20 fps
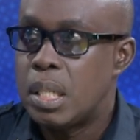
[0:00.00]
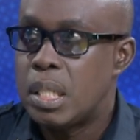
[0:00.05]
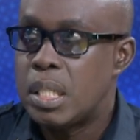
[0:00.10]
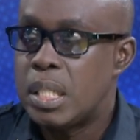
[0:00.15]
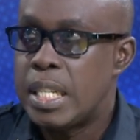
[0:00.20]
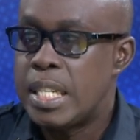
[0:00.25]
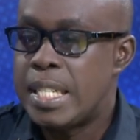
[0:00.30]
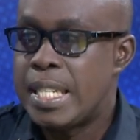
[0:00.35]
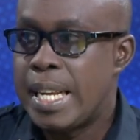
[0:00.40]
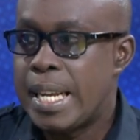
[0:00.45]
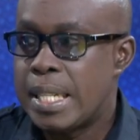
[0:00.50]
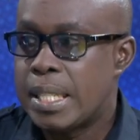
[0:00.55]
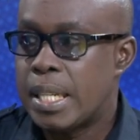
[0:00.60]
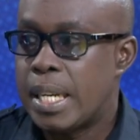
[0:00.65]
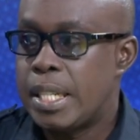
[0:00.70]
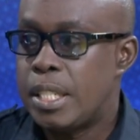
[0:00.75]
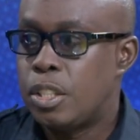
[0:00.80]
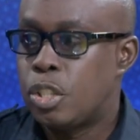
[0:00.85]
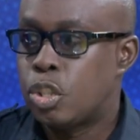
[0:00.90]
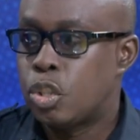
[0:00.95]
the data
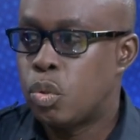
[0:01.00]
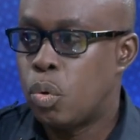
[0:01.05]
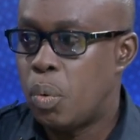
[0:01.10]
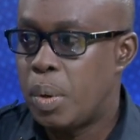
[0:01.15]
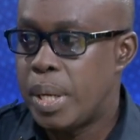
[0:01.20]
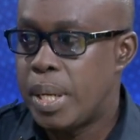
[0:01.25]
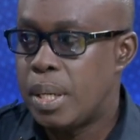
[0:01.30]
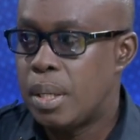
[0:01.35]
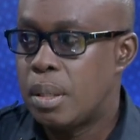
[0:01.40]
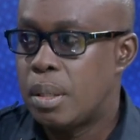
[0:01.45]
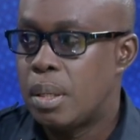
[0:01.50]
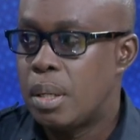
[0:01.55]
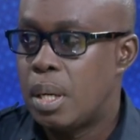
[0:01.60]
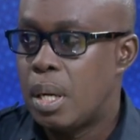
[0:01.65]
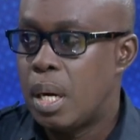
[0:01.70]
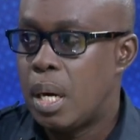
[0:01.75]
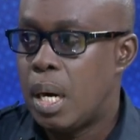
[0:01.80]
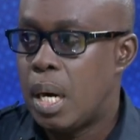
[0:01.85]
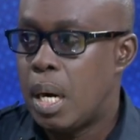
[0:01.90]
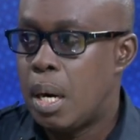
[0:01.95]
is showing,
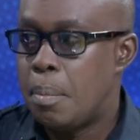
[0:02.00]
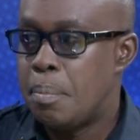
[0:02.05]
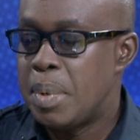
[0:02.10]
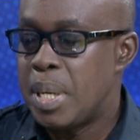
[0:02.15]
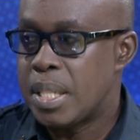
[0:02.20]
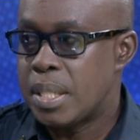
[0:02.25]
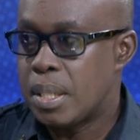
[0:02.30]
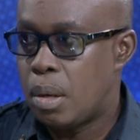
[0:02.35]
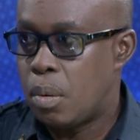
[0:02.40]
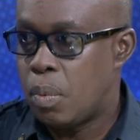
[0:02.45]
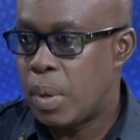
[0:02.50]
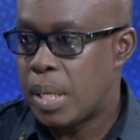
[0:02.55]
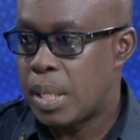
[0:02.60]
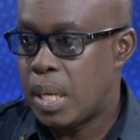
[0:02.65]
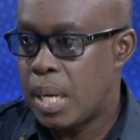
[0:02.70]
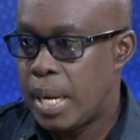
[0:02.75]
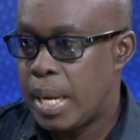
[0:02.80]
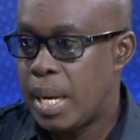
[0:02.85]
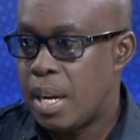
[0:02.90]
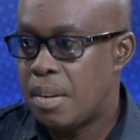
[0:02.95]
um, based on what
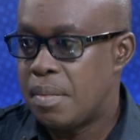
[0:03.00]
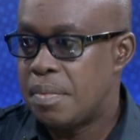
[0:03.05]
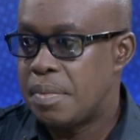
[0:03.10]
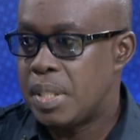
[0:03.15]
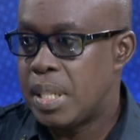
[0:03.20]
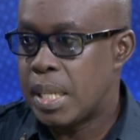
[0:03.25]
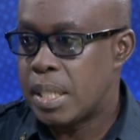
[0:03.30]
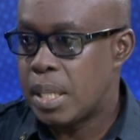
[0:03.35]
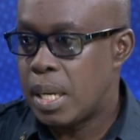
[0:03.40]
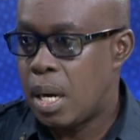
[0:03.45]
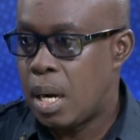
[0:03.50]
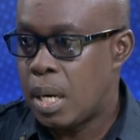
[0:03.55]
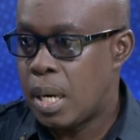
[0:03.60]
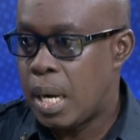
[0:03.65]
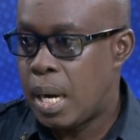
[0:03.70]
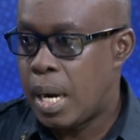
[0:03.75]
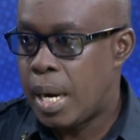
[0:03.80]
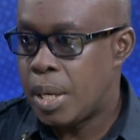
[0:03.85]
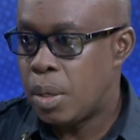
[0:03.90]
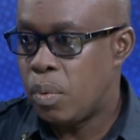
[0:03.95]
I have, that on
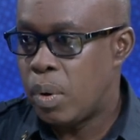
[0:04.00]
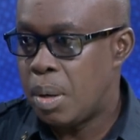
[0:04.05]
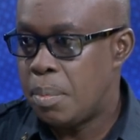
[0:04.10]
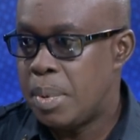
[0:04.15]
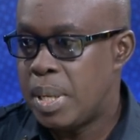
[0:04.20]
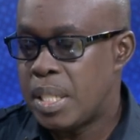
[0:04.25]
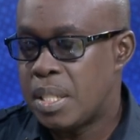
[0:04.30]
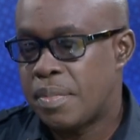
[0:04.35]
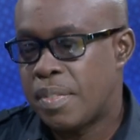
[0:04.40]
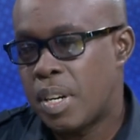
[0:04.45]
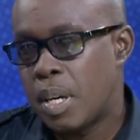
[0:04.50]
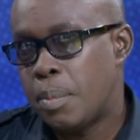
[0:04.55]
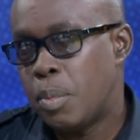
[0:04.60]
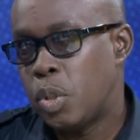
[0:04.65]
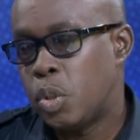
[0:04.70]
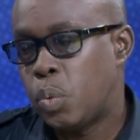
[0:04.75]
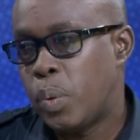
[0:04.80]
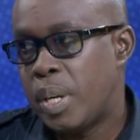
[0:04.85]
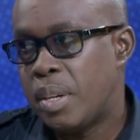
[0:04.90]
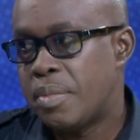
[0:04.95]
an annual basis, from
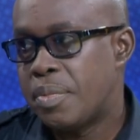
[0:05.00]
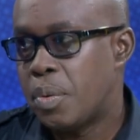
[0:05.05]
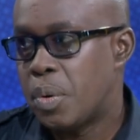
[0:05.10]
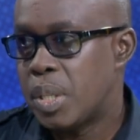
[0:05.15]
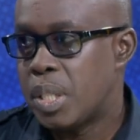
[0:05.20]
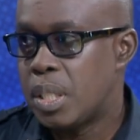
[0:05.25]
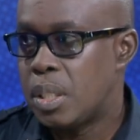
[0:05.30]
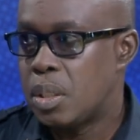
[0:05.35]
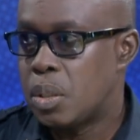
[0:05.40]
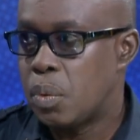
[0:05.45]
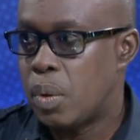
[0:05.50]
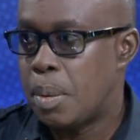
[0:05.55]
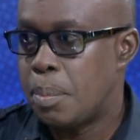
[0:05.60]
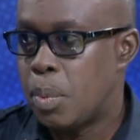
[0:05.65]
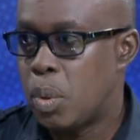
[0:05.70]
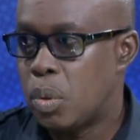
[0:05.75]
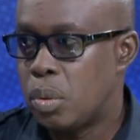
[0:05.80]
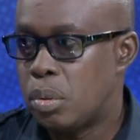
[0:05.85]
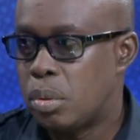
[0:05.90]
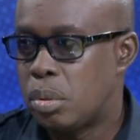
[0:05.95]
about 2014 to
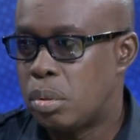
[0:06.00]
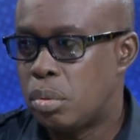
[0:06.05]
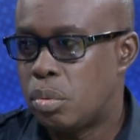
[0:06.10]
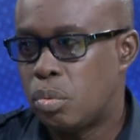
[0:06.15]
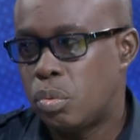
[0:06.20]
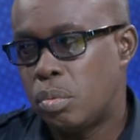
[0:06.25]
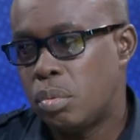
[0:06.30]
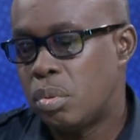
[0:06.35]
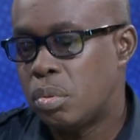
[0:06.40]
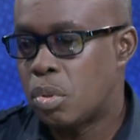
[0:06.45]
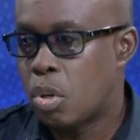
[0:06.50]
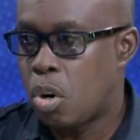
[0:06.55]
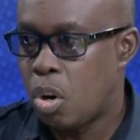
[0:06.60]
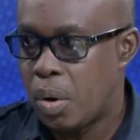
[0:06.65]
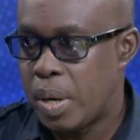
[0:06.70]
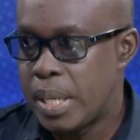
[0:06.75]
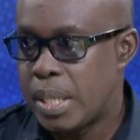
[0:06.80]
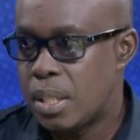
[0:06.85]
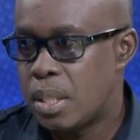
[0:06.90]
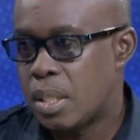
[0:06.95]
about
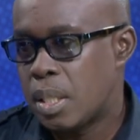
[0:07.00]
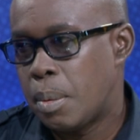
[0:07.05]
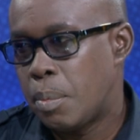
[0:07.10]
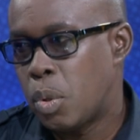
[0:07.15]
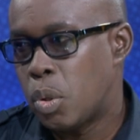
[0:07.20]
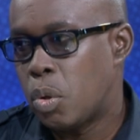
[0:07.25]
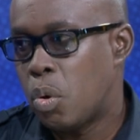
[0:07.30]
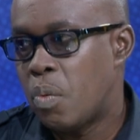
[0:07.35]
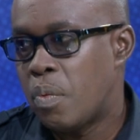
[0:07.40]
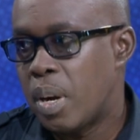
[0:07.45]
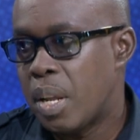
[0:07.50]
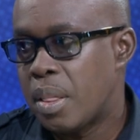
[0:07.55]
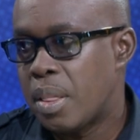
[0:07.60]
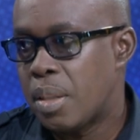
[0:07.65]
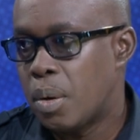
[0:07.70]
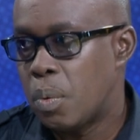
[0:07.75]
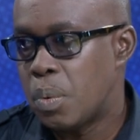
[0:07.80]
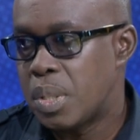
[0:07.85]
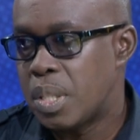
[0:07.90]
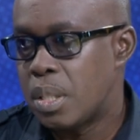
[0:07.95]
current, is about over a
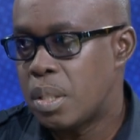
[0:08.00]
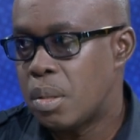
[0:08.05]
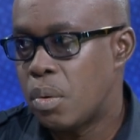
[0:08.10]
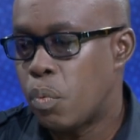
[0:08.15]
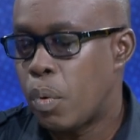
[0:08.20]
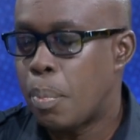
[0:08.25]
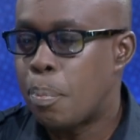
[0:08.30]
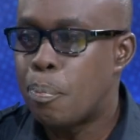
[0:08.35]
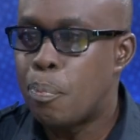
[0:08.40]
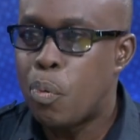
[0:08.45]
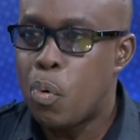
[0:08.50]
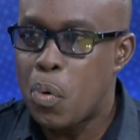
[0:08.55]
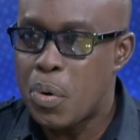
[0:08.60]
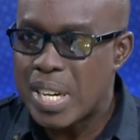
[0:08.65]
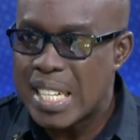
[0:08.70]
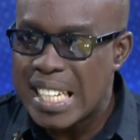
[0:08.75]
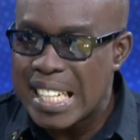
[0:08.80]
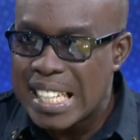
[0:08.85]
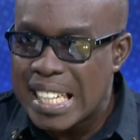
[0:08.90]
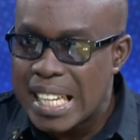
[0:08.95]
thousand
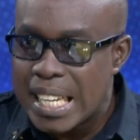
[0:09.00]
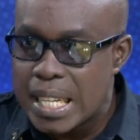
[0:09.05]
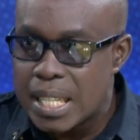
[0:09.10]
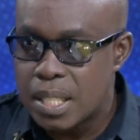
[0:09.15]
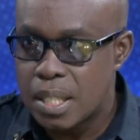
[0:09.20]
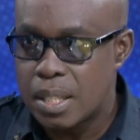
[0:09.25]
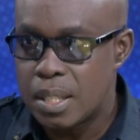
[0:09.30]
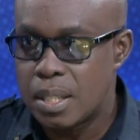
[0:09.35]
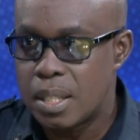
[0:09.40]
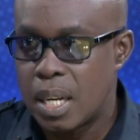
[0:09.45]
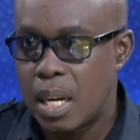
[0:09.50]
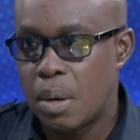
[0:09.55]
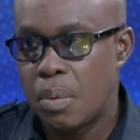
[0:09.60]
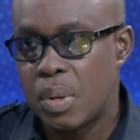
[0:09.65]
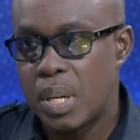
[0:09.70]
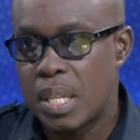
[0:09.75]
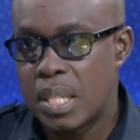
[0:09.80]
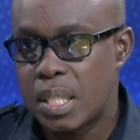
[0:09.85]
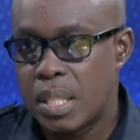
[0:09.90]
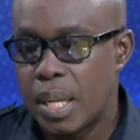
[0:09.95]
reported cases. I
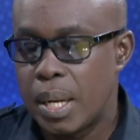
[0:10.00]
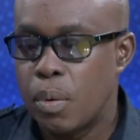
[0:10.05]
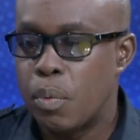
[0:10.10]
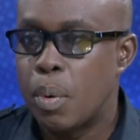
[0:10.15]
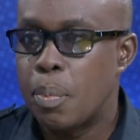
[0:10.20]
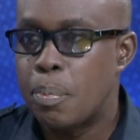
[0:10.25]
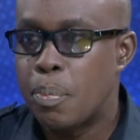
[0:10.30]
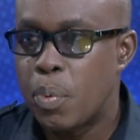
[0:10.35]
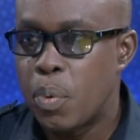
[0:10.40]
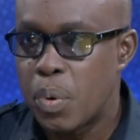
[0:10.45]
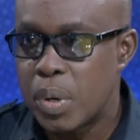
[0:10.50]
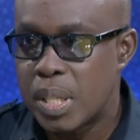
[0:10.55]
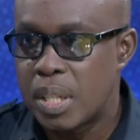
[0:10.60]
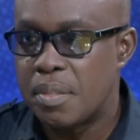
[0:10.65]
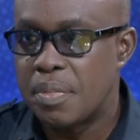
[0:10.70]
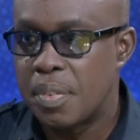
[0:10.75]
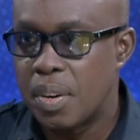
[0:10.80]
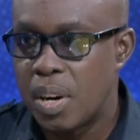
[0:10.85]
want to say reported. You're stressing